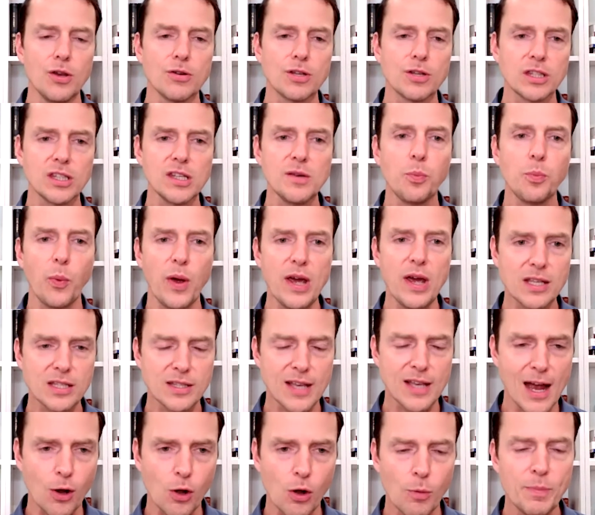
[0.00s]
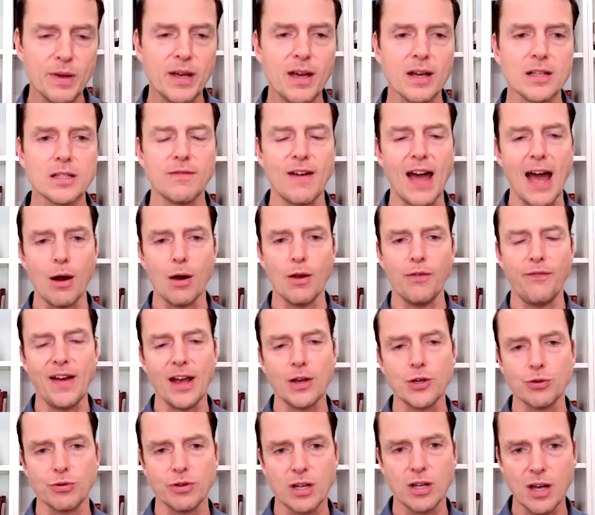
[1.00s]
your sleep wake cycle because of how it
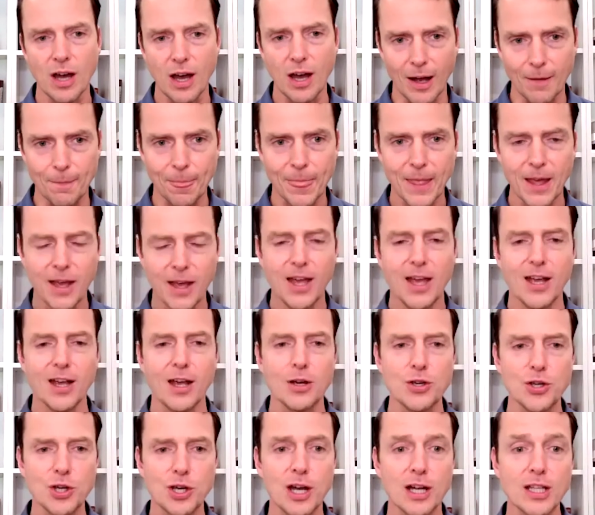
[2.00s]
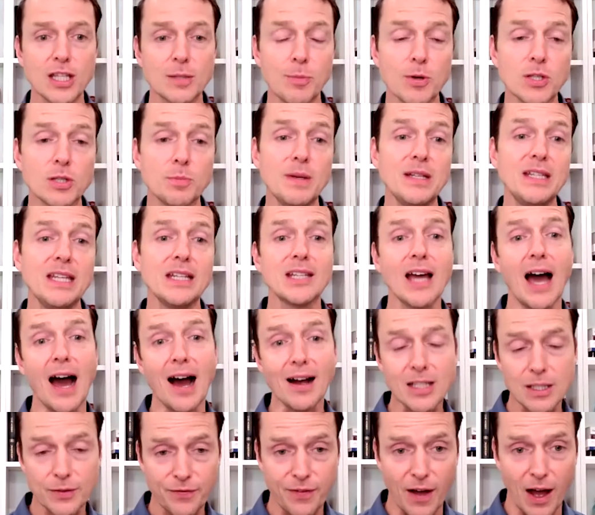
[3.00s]
affects your gut. Because your gut's supposed to be
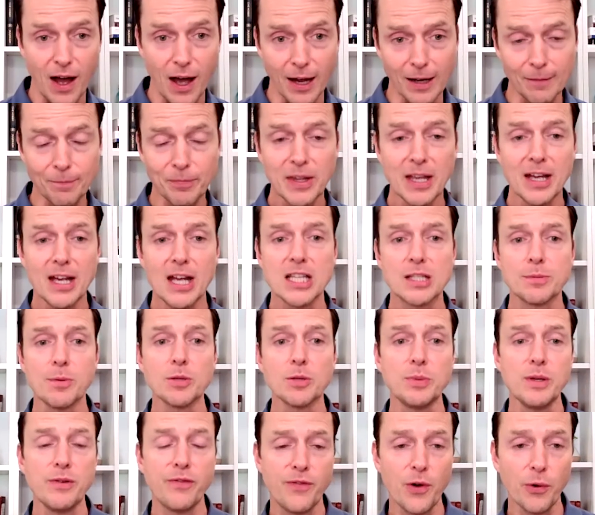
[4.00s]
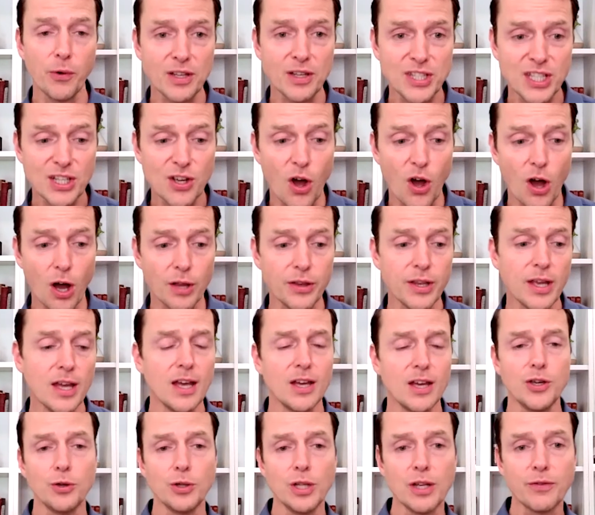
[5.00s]
detoxifying, it's supposed to be focusing on
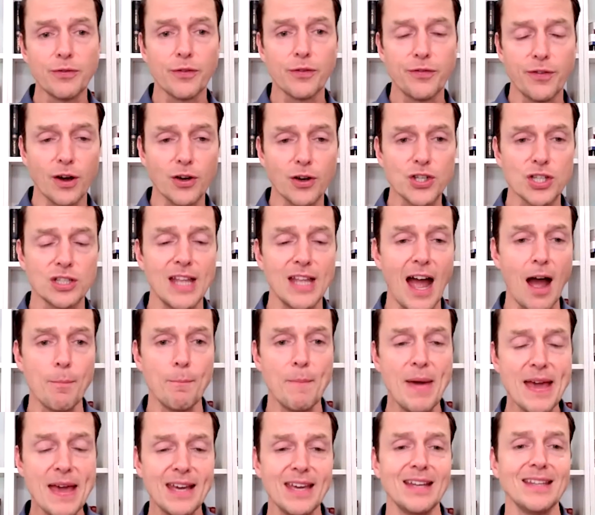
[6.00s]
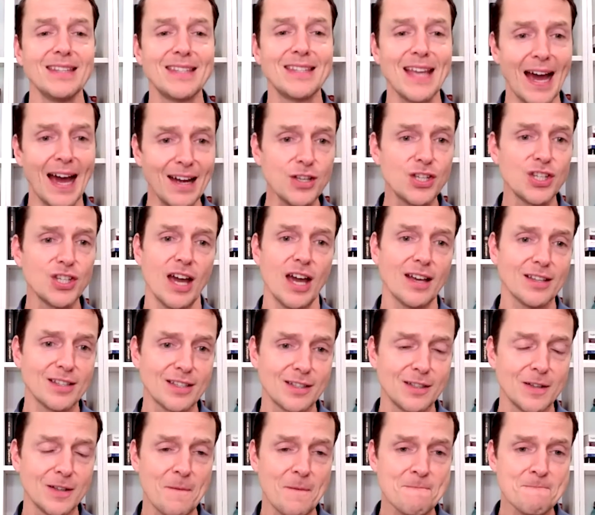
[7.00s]
your liver function, now making it
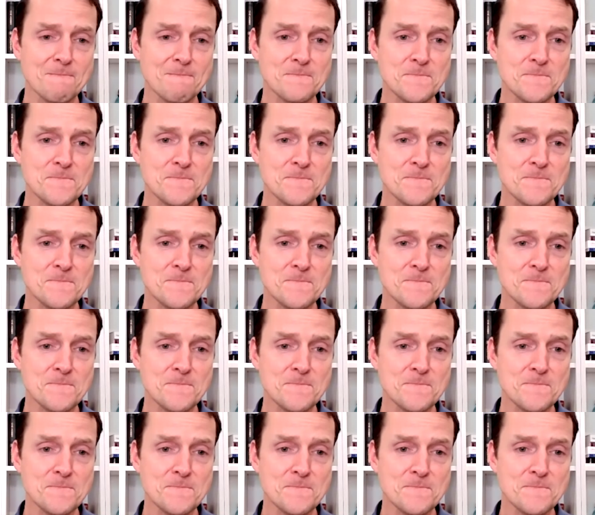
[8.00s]
digest.